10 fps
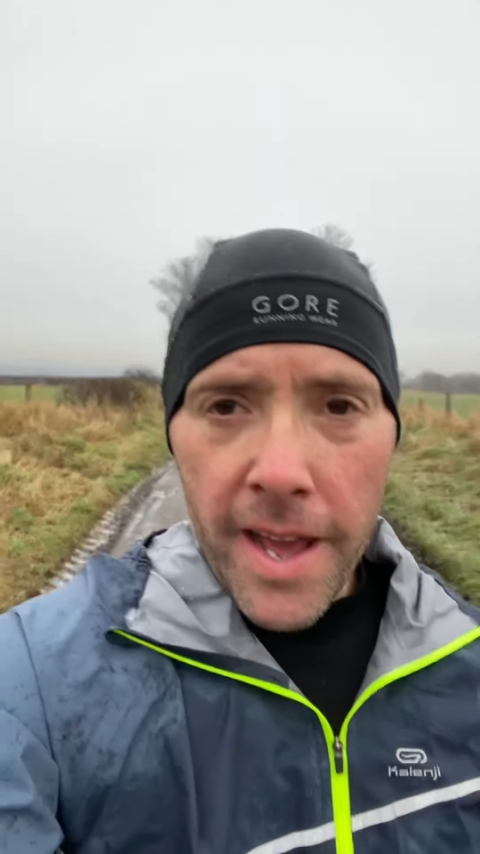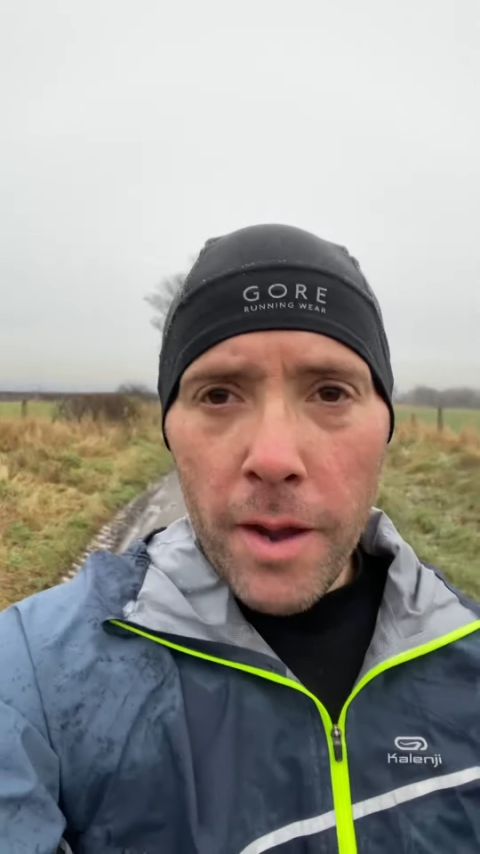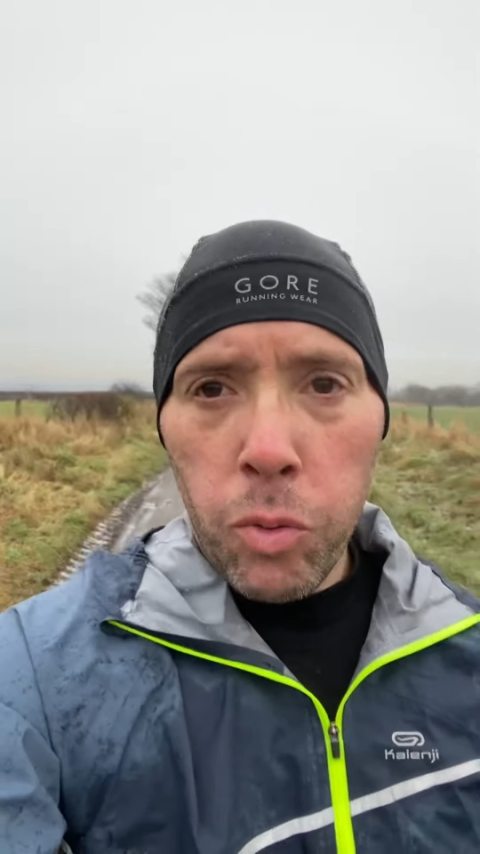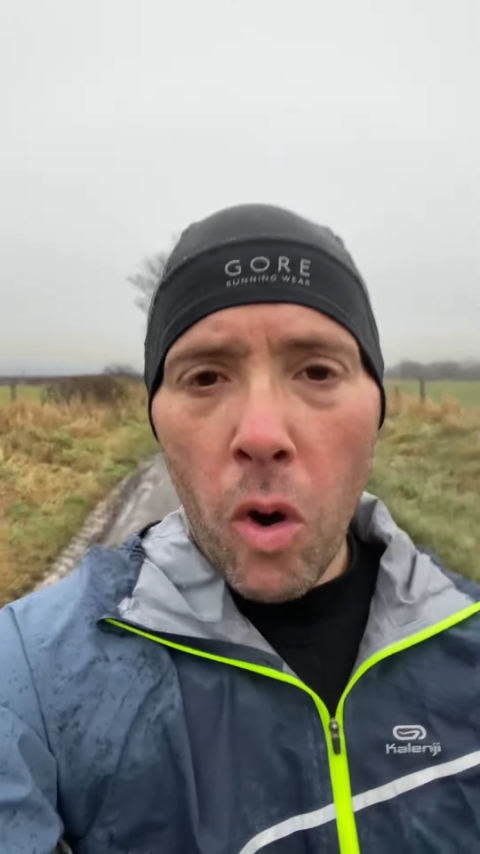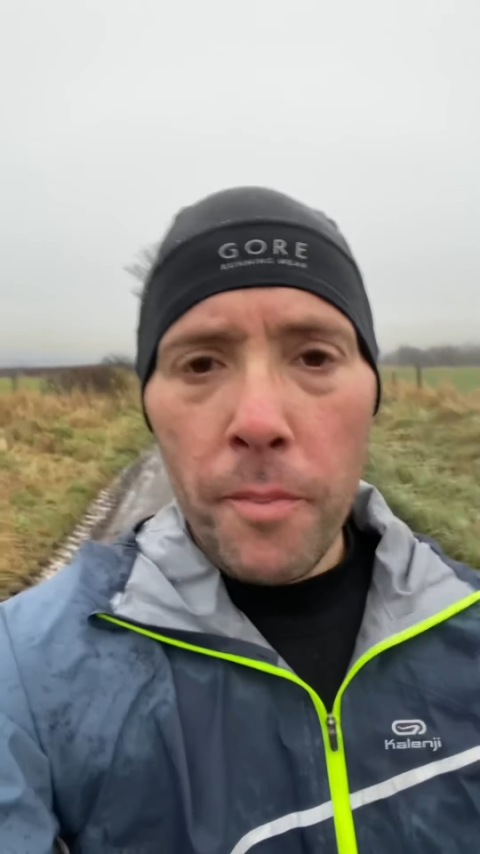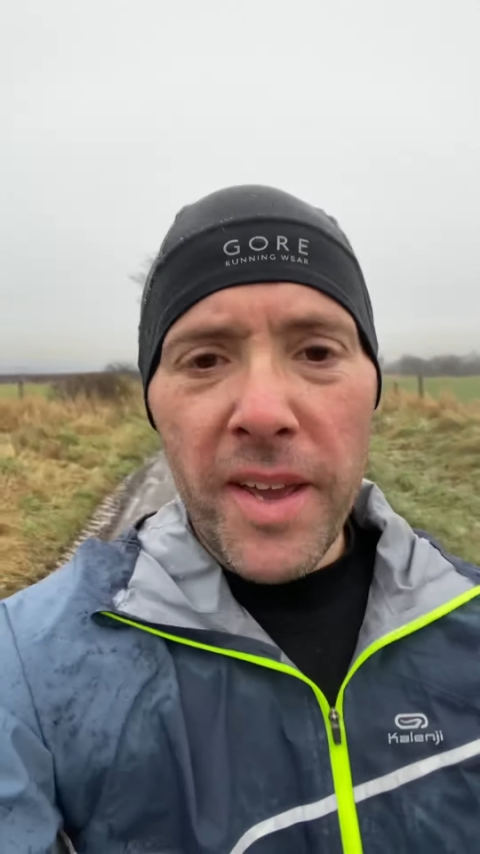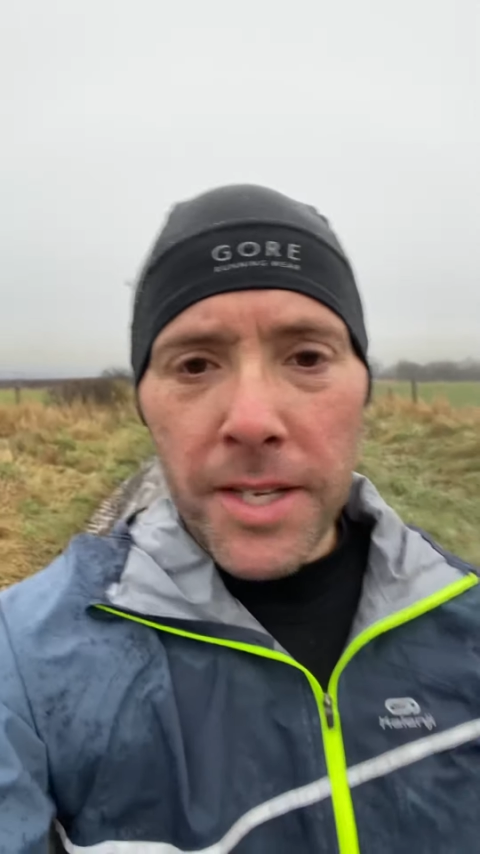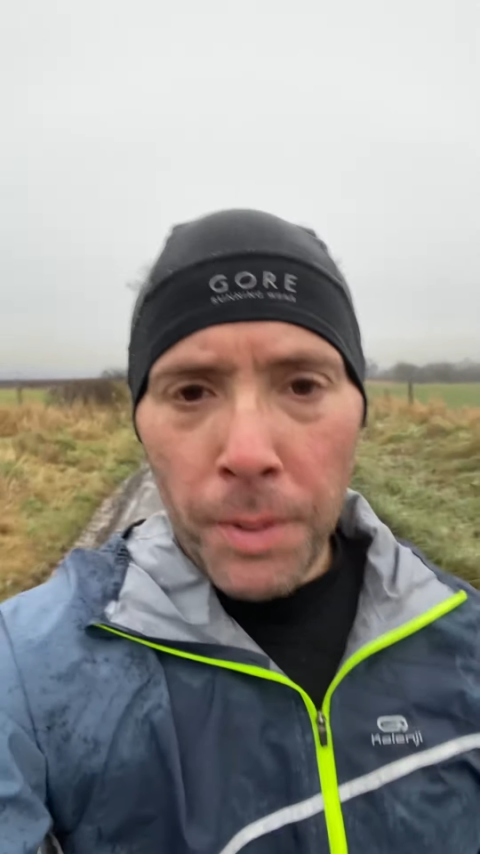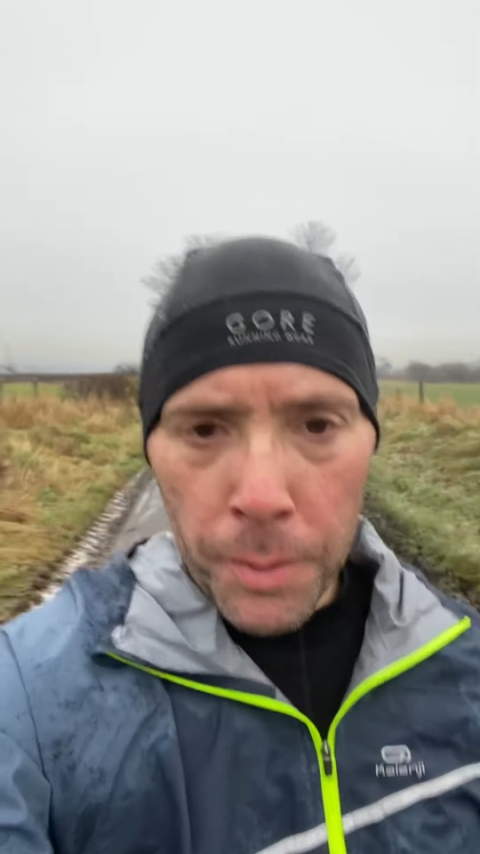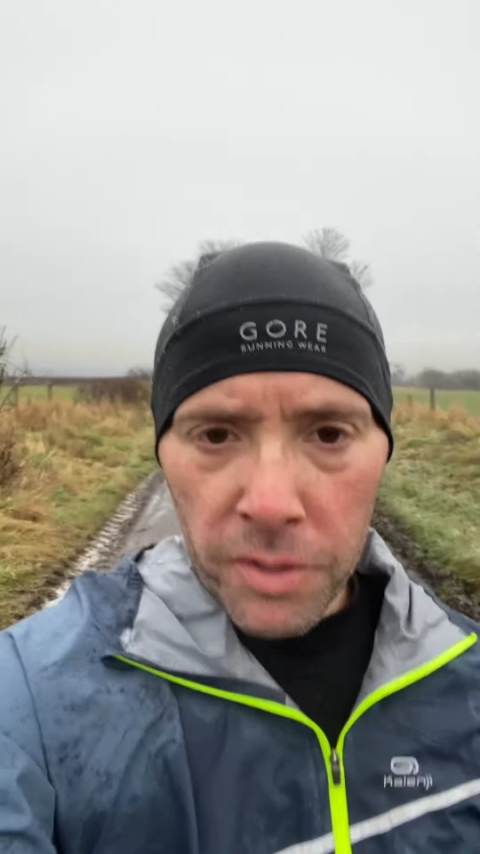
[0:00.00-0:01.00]
what makes
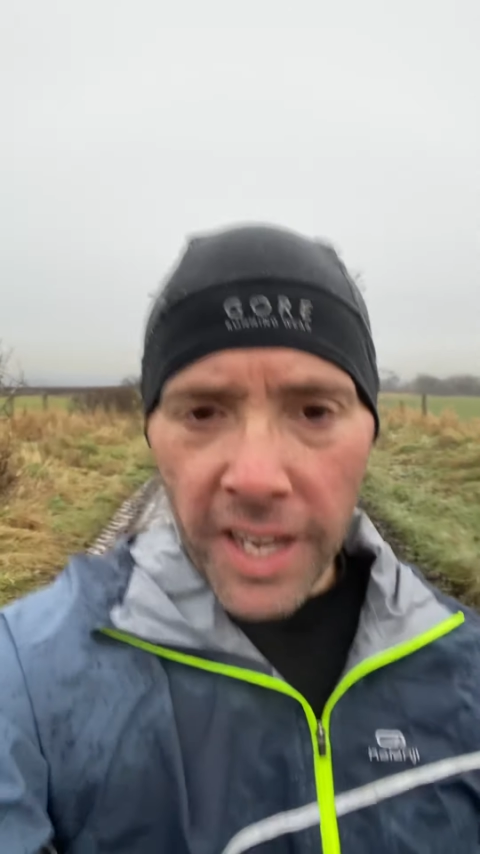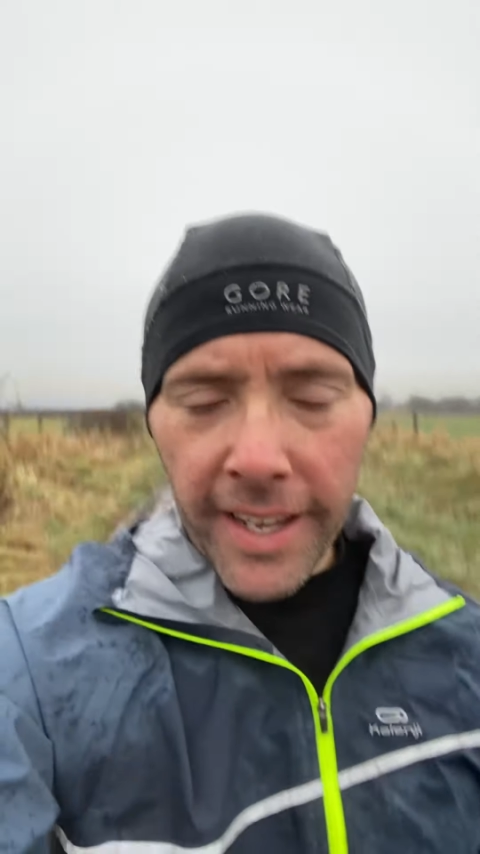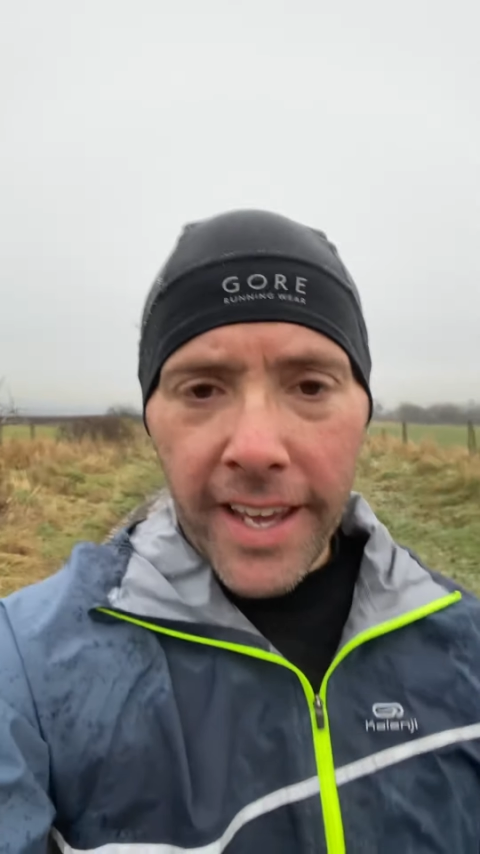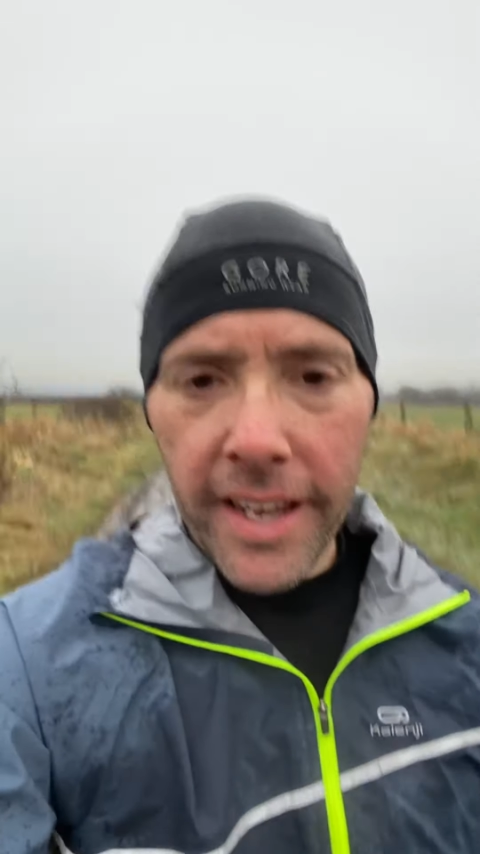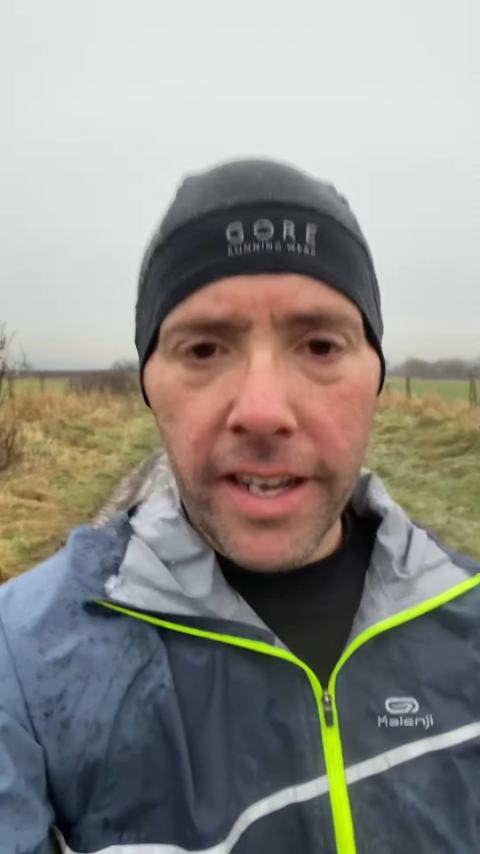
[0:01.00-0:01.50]
people tick,